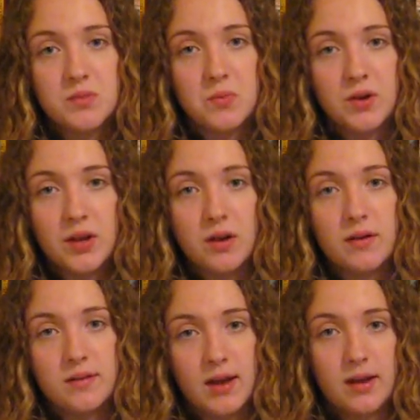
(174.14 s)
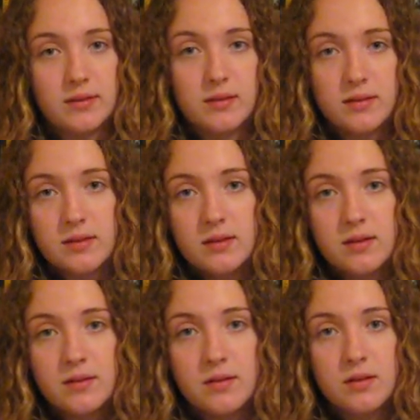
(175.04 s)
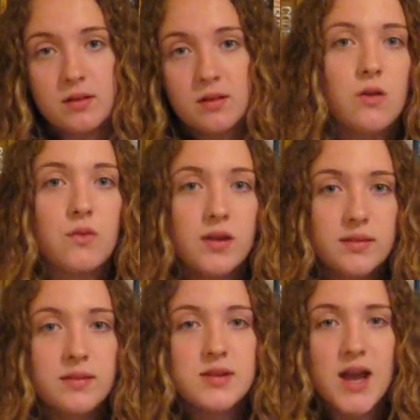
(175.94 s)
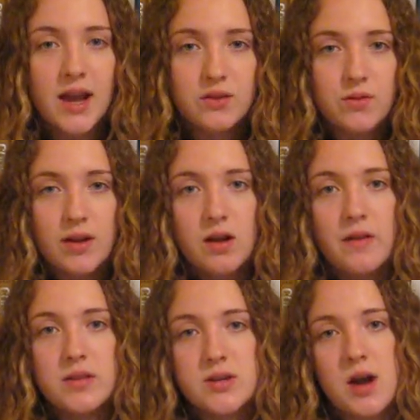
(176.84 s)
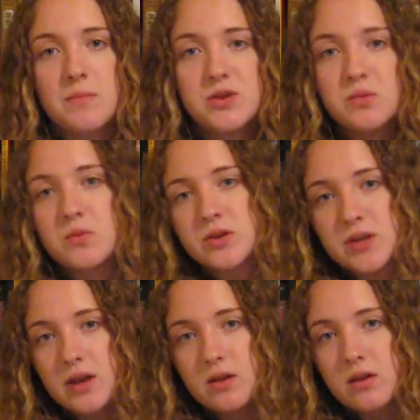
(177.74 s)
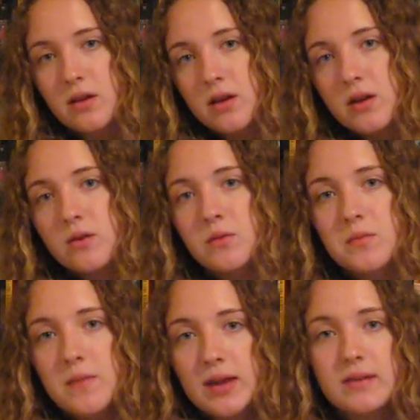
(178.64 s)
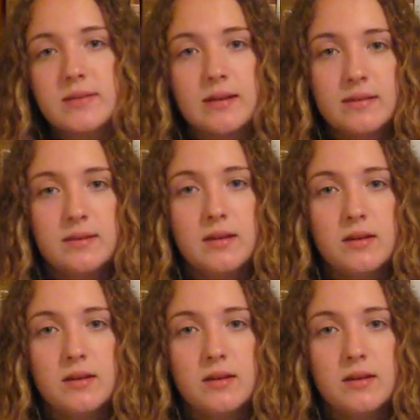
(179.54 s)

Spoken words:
per year in taxes. Raising the tax rate on the top 2% would make $69.5